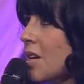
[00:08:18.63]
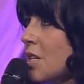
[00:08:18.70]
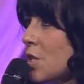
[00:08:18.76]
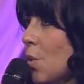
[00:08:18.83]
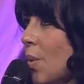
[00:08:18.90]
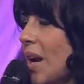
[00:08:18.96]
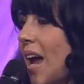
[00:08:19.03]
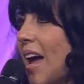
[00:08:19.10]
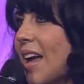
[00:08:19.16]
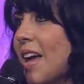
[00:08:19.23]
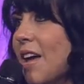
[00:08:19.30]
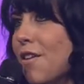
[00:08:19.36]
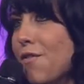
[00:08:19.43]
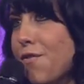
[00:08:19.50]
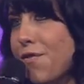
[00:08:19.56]
So when I
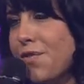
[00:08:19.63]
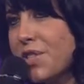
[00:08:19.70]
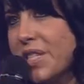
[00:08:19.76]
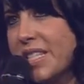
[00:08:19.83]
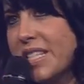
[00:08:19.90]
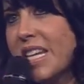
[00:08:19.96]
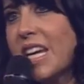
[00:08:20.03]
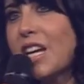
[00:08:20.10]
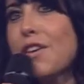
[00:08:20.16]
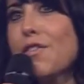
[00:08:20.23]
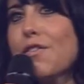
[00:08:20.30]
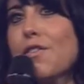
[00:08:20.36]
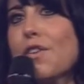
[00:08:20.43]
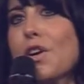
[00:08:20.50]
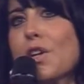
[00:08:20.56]
seek
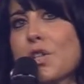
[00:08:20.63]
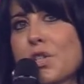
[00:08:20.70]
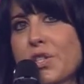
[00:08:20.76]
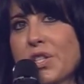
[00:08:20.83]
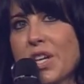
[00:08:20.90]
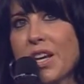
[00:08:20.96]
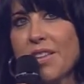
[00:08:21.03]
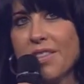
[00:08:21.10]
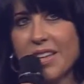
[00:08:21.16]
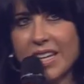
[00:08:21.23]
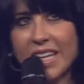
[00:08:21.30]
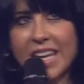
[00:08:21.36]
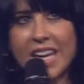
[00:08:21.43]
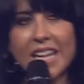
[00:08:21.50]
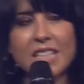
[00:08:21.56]
first the
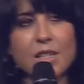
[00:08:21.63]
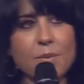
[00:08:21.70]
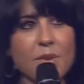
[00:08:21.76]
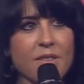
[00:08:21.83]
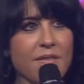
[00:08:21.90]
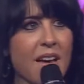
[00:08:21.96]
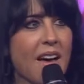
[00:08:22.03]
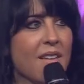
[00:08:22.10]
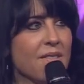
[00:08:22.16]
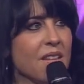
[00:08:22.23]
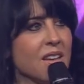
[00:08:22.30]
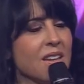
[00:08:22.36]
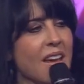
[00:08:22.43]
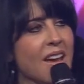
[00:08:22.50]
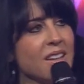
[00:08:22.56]
kingdom of
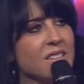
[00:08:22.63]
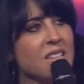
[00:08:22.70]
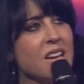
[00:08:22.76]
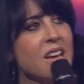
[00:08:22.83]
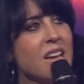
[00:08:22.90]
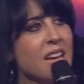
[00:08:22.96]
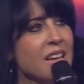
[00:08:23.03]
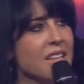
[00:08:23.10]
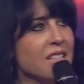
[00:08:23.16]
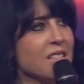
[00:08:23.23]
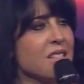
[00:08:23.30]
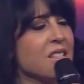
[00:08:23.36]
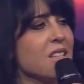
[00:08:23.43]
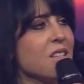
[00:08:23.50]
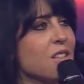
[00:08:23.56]
heaven and
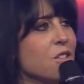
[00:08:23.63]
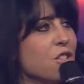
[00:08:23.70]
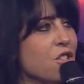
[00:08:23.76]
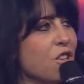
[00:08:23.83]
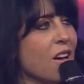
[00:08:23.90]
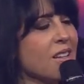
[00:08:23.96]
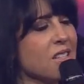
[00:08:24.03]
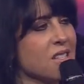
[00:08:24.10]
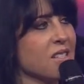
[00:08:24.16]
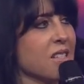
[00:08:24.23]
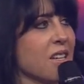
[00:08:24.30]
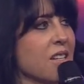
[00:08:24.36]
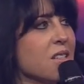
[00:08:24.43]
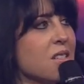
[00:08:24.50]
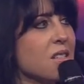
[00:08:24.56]
his
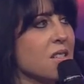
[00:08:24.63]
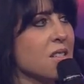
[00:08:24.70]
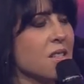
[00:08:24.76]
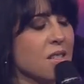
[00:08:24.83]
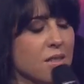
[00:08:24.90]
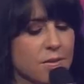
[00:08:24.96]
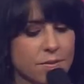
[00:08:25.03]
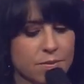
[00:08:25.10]
justice,